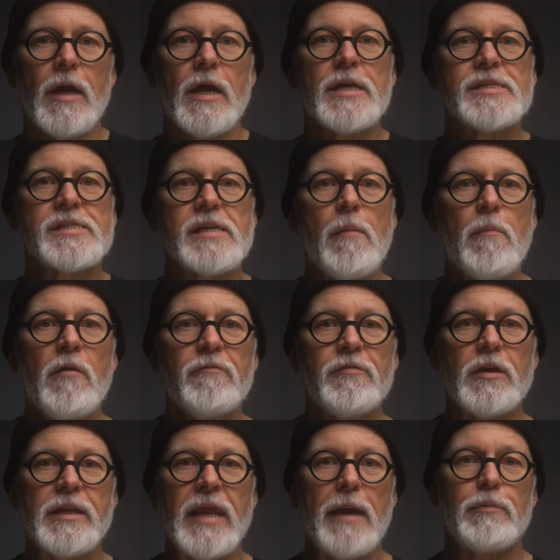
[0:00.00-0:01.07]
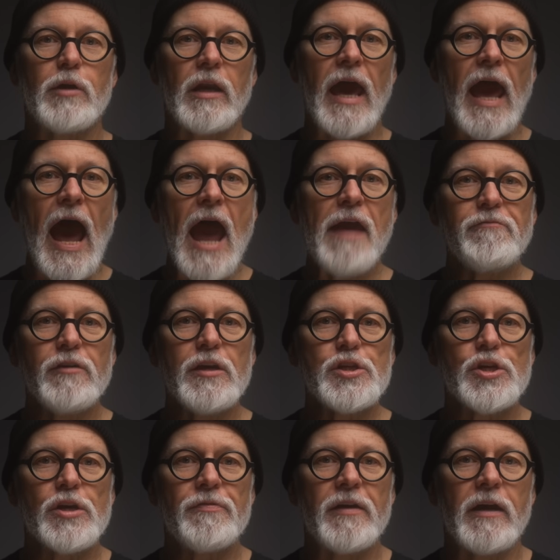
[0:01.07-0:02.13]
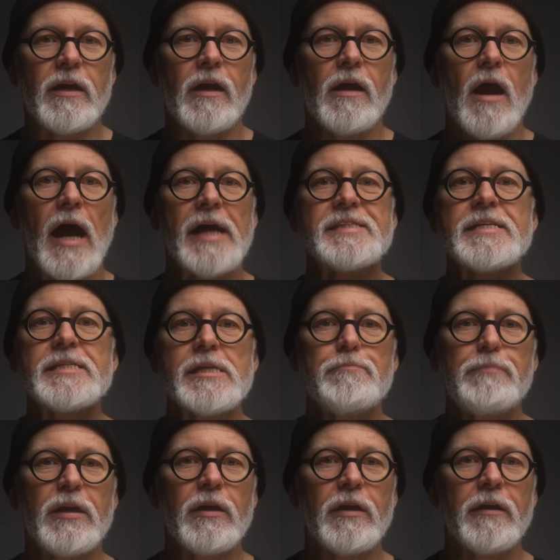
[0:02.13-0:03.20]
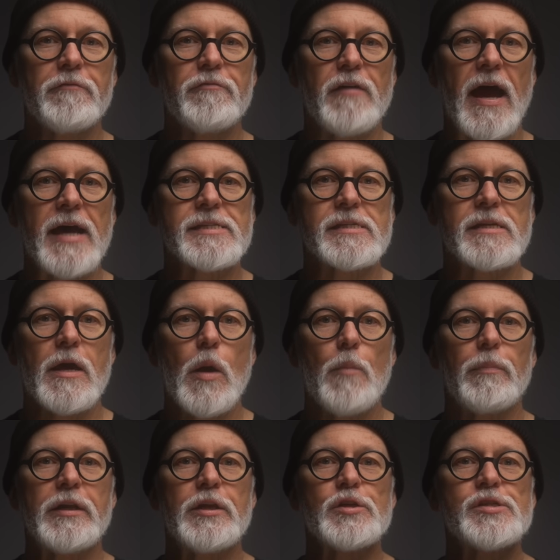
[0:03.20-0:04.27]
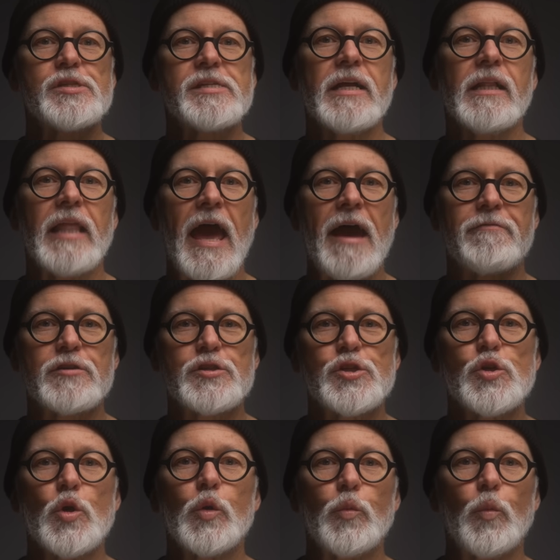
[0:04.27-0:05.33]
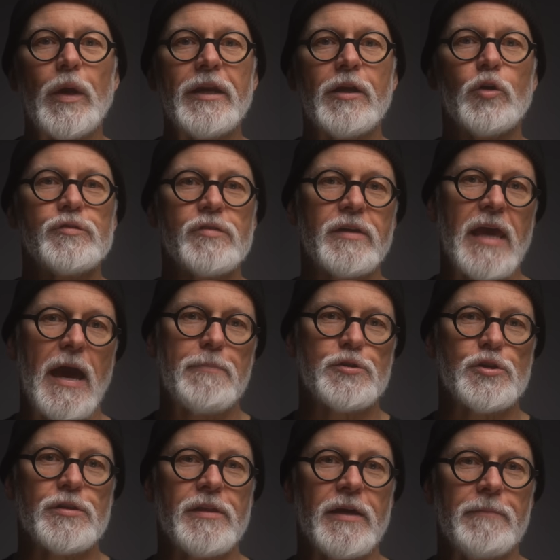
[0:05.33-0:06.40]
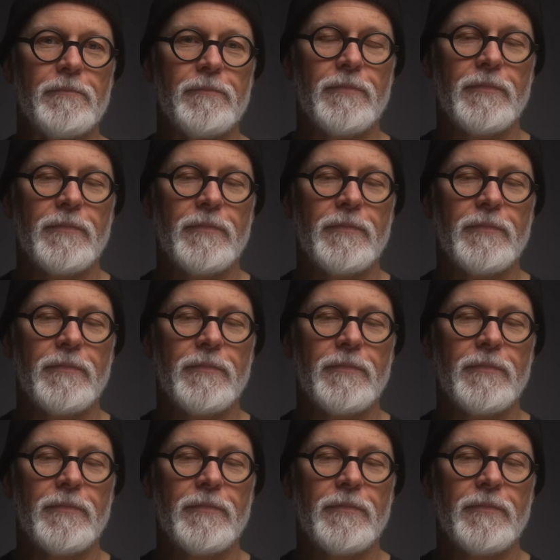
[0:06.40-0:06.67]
Some of the nebulae I featured there are disappearing fast, but you still have a short window to capture them.